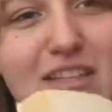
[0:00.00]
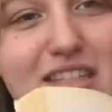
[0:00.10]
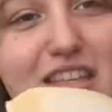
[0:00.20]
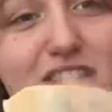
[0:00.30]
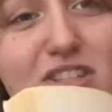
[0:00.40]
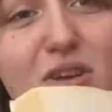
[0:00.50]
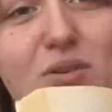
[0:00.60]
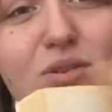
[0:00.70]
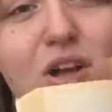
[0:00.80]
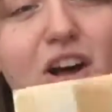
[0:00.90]
It's it's
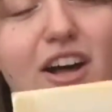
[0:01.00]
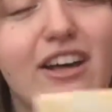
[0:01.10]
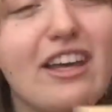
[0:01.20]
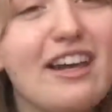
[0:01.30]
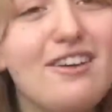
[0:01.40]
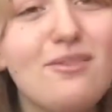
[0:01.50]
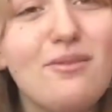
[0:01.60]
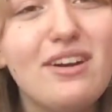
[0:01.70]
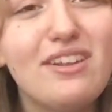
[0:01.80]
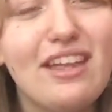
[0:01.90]
so long, and I don't
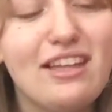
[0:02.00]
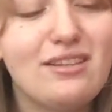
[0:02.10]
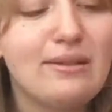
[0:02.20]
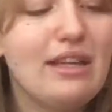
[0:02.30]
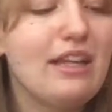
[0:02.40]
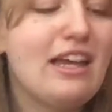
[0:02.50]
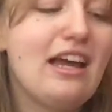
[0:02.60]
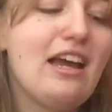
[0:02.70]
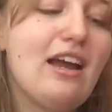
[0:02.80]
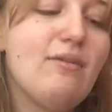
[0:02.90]
want to like I like
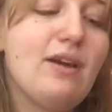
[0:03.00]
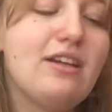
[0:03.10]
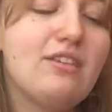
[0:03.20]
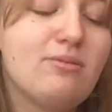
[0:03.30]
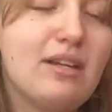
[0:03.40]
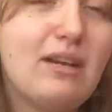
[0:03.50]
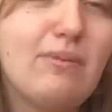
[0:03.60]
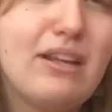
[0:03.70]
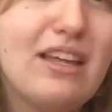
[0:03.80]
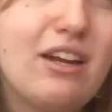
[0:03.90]
I, I, I need to read it,
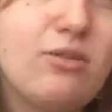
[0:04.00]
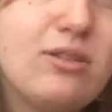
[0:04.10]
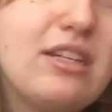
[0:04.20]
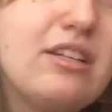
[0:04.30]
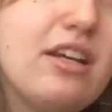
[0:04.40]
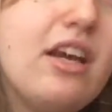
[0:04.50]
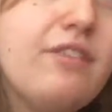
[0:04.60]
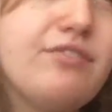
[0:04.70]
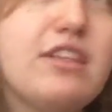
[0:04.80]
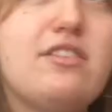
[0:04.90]
but then I also need to
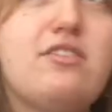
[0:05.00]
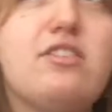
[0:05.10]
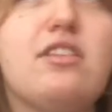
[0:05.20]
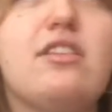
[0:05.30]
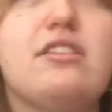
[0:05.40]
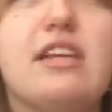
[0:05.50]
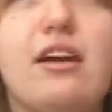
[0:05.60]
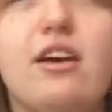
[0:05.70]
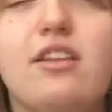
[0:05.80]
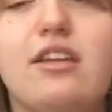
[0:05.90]
listen to the
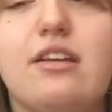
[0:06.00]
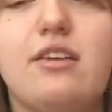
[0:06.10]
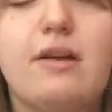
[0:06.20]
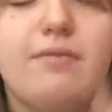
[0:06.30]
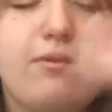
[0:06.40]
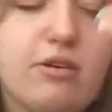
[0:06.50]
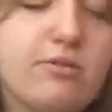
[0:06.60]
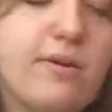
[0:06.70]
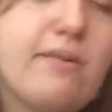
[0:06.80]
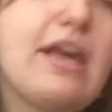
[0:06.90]
sound the um,
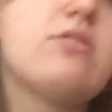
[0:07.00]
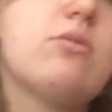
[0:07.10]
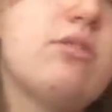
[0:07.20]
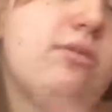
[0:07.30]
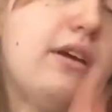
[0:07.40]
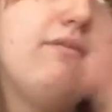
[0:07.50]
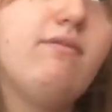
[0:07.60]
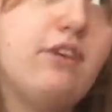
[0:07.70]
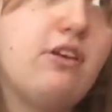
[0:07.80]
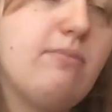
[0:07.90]
original Broadway Cast recording so I can
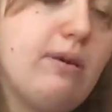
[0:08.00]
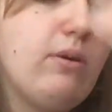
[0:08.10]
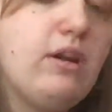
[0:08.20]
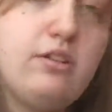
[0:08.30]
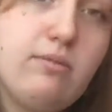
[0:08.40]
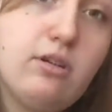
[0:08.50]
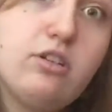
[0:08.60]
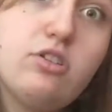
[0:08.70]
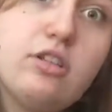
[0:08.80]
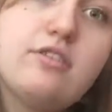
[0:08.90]
figure out my, what I, am
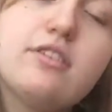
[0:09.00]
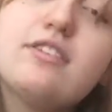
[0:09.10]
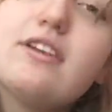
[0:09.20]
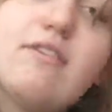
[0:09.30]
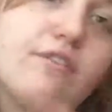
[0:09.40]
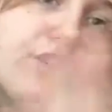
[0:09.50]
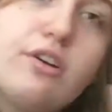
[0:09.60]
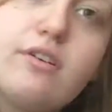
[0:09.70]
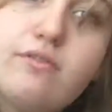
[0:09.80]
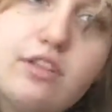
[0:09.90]
auditioning song because I've never
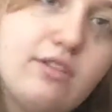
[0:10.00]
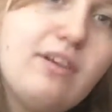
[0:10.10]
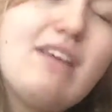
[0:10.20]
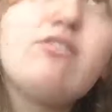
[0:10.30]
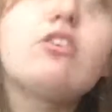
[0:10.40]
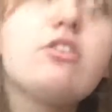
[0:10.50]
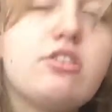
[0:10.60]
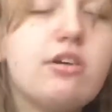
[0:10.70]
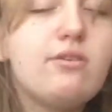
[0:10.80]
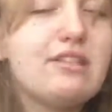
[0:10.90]
heard of the well I've heard of the
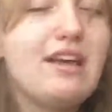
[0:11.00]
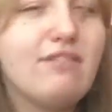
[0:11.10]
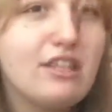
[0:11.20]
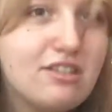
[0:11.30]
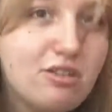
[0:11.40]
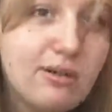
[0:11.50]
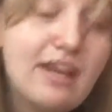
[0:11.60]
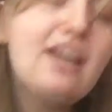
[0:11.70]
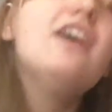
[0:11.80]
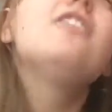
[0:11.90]
show I just haven't listened to it
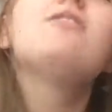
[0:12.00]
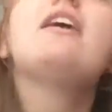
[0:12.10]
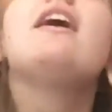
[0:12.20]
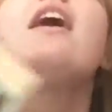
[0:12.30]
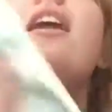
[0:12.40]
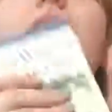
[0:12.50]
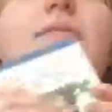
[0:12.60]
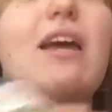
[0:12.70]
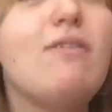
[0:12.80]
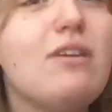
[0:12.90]
yet. So yeah,
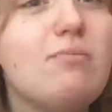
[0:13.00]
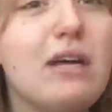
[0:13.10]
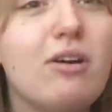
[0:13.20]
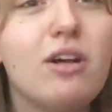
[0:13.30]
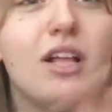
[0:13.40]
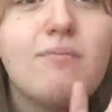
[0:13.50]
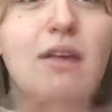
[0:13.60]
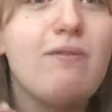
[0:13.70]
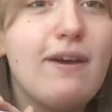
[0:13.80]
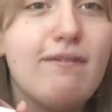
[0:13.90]
I'm kind of in a pickle. But
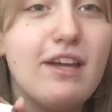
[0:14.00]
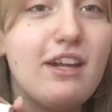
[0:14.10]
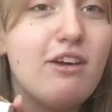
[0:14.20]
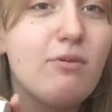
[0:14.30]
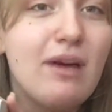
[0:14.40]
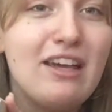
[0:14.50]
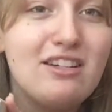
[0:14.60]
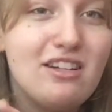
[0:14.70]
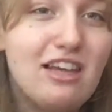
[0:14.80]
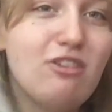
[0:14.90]
if I find out a way
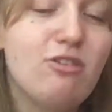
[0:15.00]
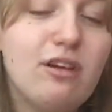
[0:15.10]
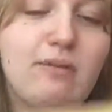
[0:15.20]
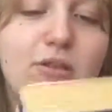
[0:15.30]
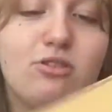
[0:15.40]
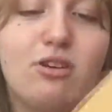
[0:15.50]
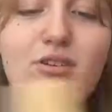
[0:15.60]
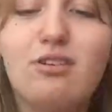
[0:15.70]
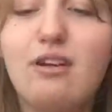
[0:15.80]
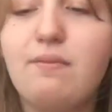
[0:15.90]
to like know about the show
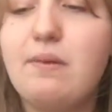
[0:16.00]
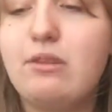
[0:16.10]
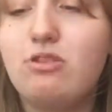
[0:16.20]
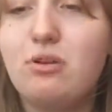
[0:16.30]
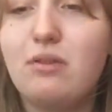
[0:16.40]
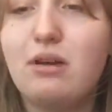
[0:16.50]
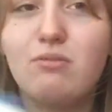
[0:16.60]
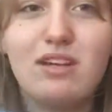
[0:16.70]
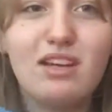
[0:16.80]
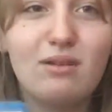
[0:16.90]
enough about the show without
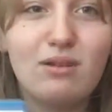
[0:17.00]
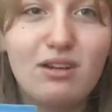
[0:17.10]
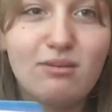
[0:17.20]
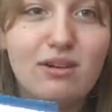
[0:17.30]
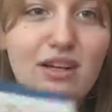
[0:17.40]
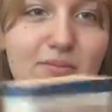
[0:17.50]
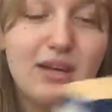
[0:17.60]
reading it, I'm not gonna read it.